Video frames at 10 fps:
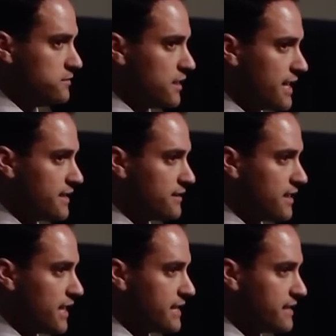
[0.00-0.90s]

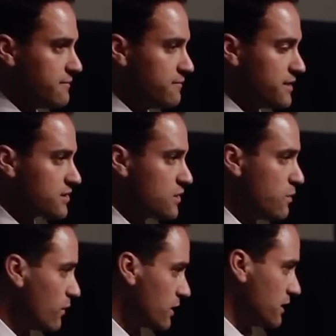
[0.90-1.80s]
I get
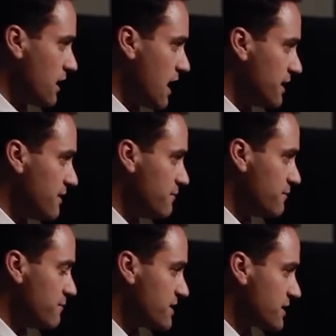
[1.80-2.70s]
misquoted a lot and
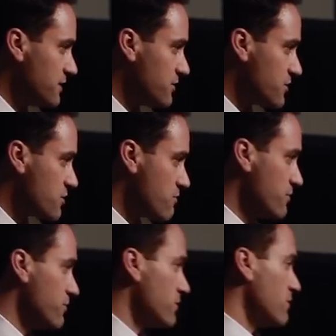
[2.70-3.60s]

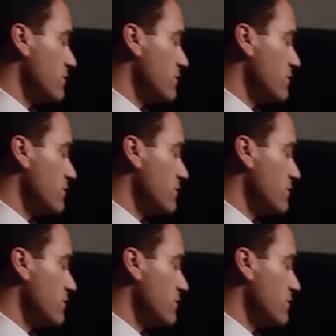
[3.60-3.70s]
misconstrued,